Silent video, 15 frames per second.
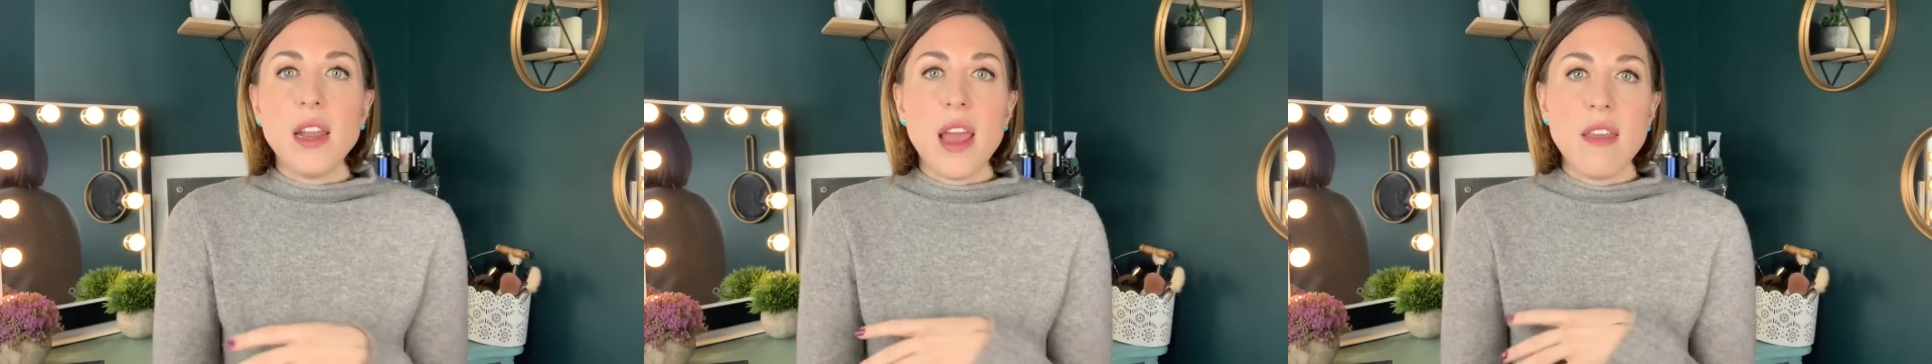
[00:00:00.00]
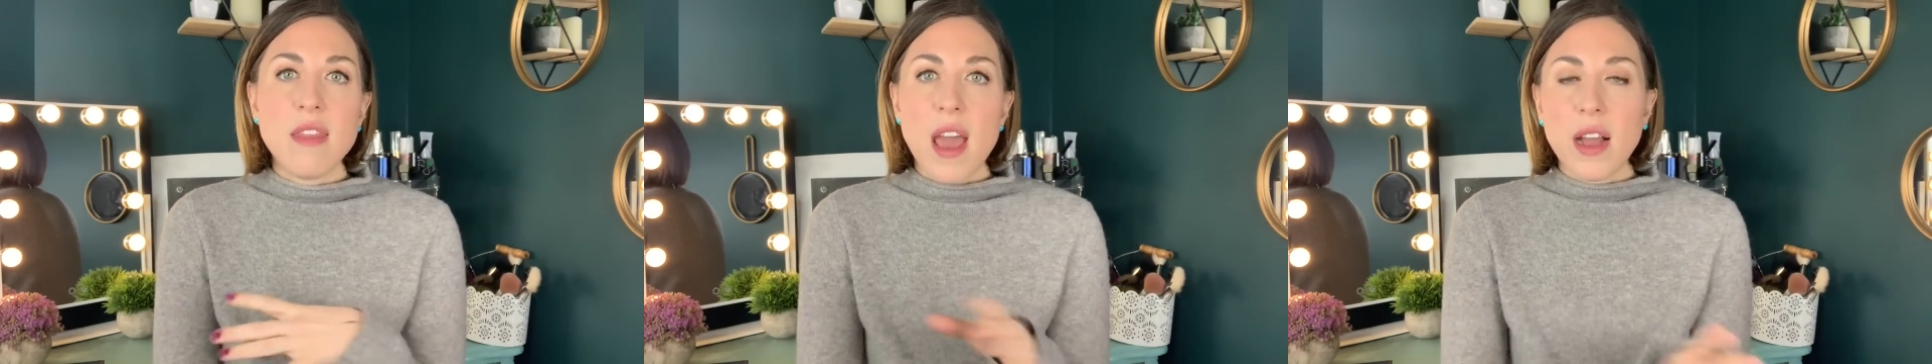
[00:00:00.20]

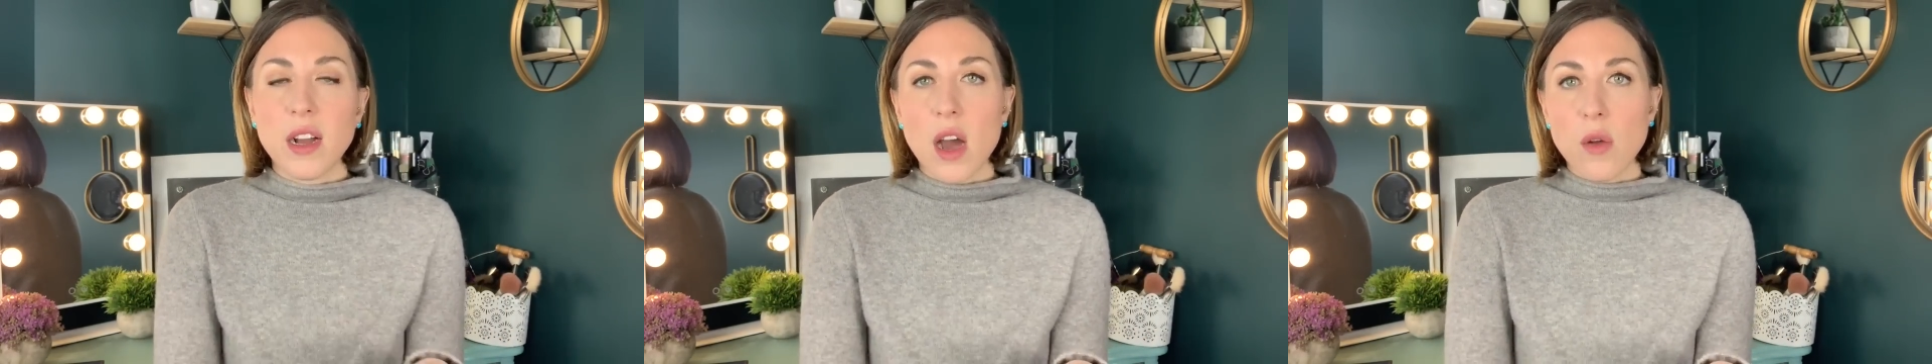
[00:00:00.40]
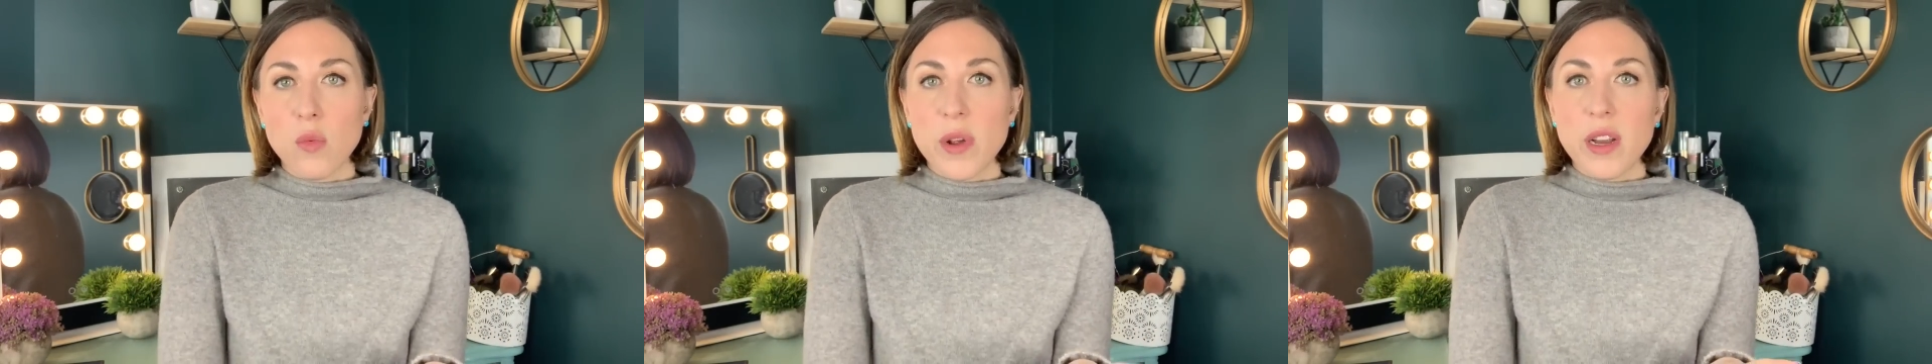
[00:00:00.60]
and that
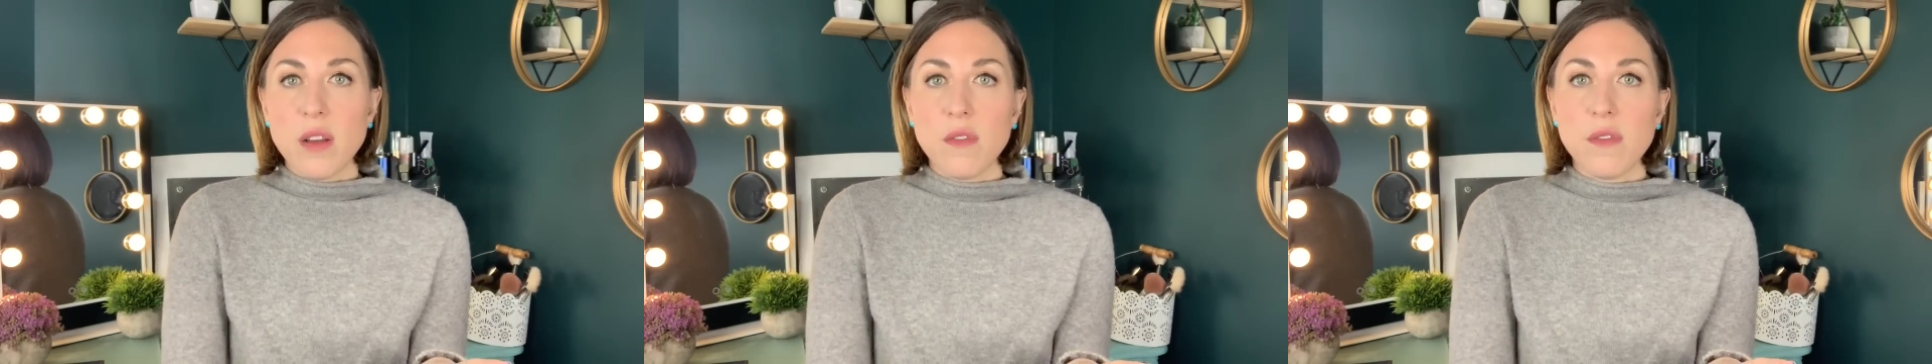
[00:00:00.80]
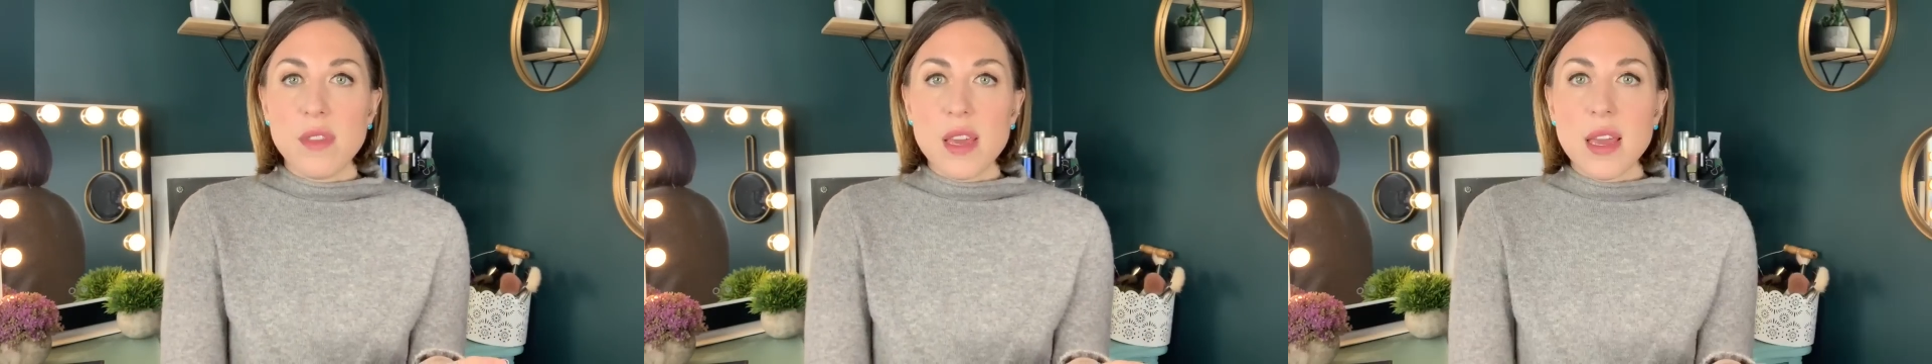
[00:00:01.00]
got rid
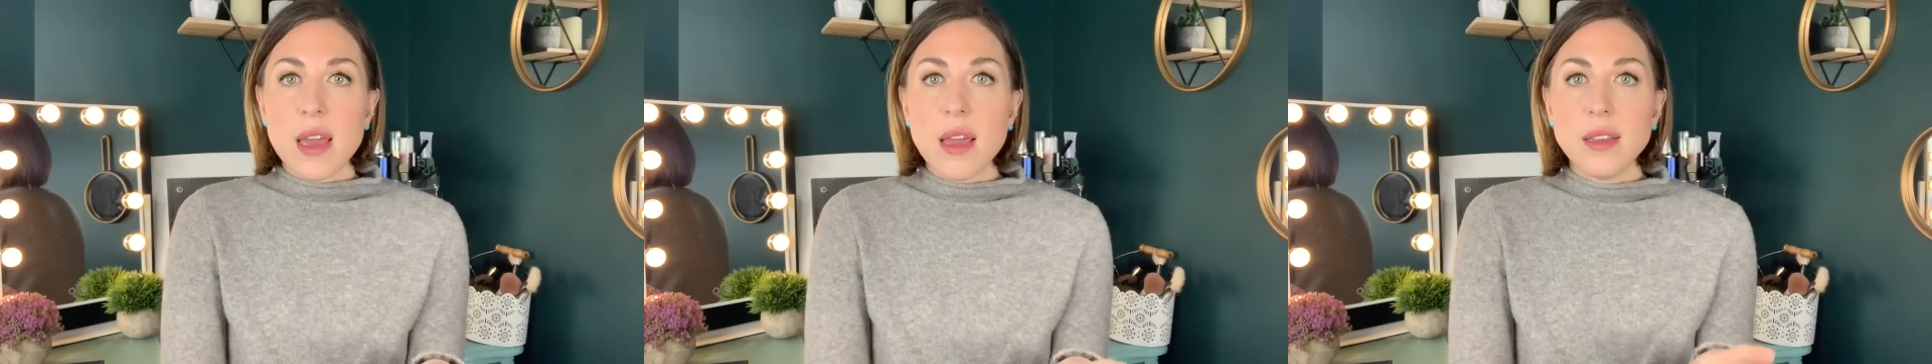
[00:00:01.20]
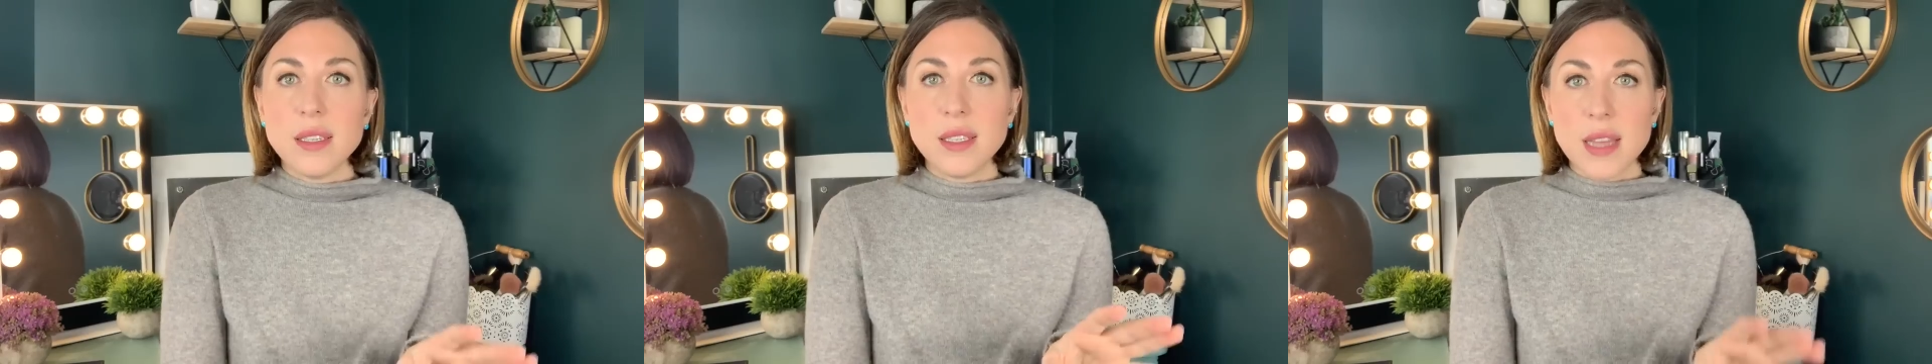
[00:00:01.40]
of
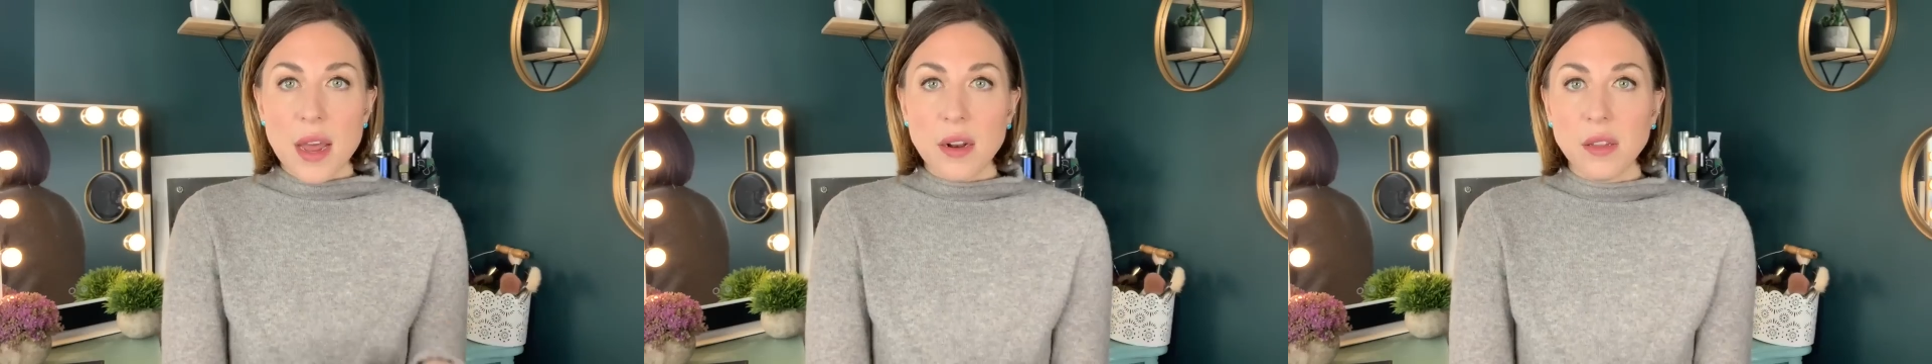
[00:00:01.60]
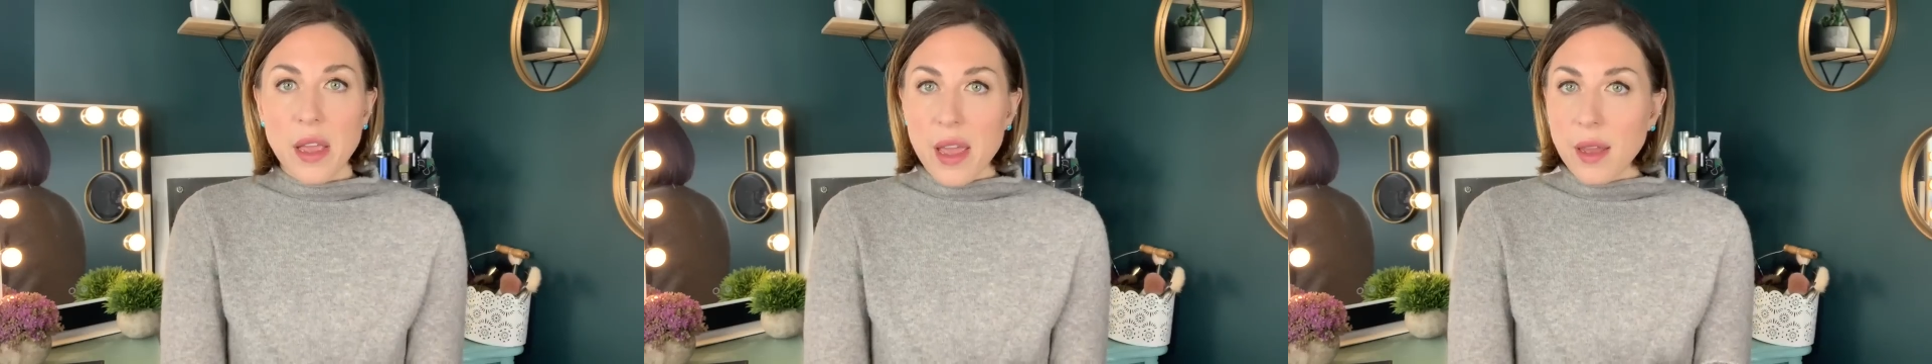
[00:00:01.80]
the
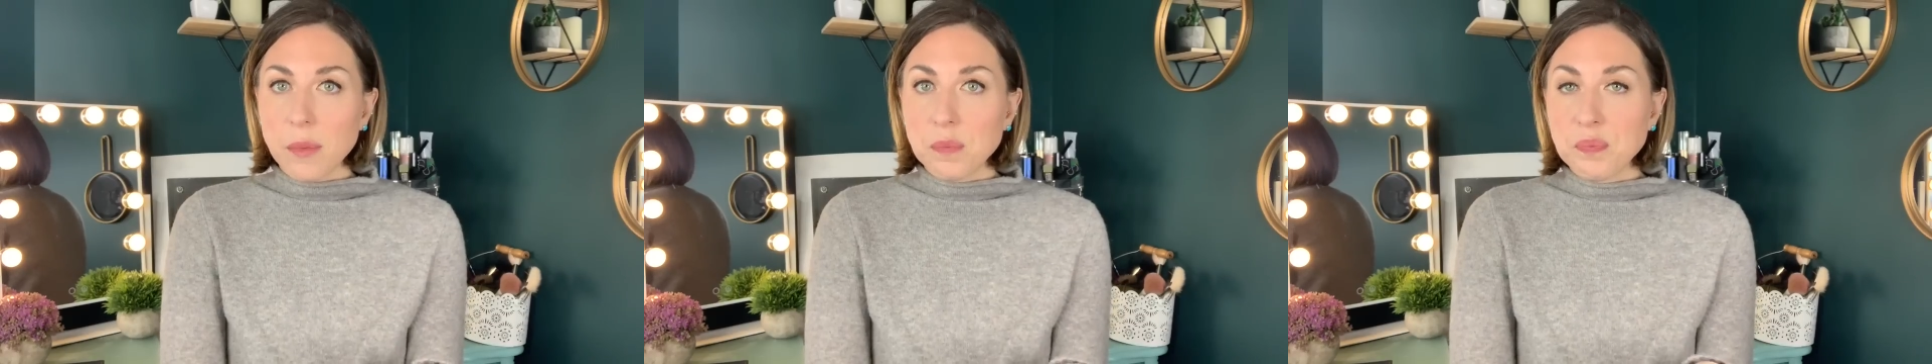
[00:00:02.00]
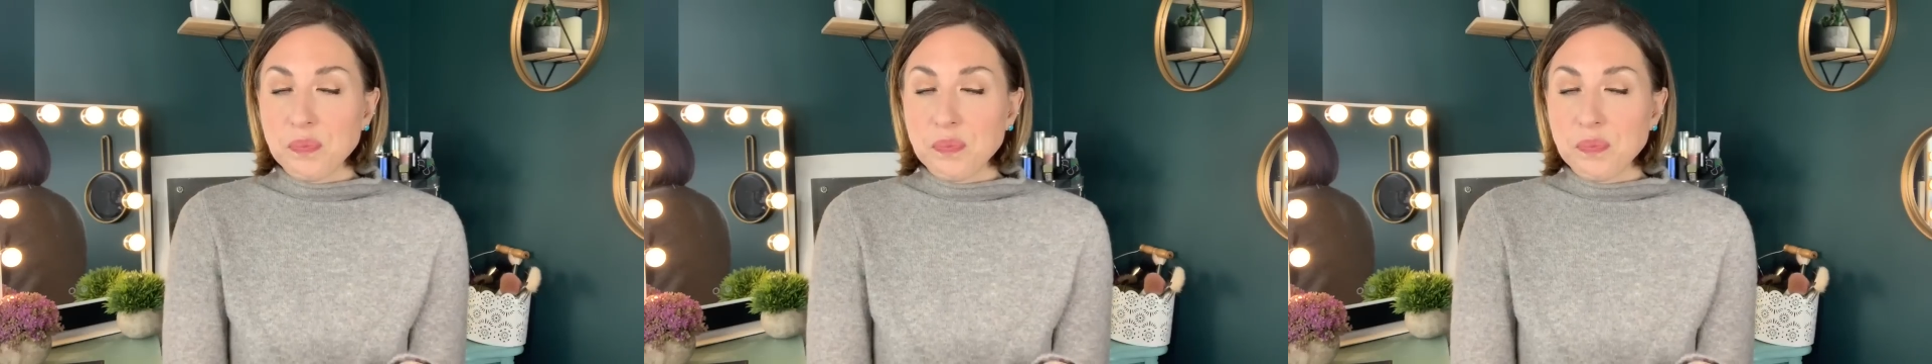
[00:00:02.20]
settling.